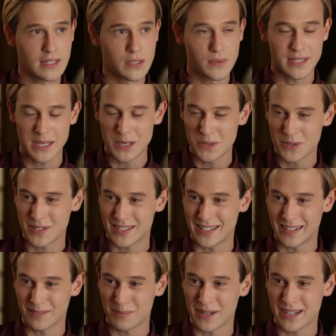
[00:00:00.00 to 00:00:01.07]
point. And so it's
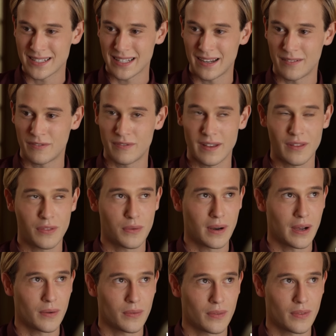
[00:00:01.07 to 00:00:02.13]
interesting because
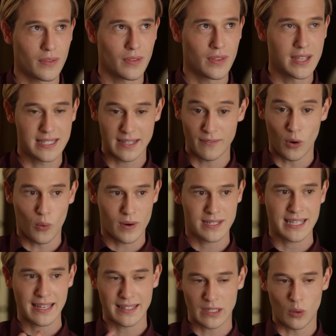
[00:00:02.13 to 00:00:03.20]
throughout this, I've
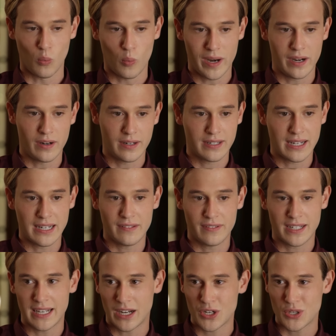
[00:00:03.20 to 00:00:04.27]
always had like a weird kind
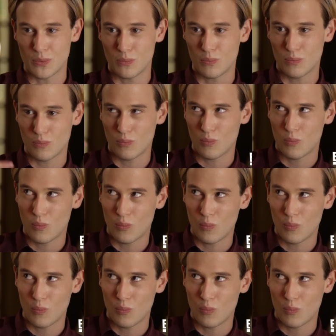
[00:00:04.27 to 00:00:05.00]
of a connection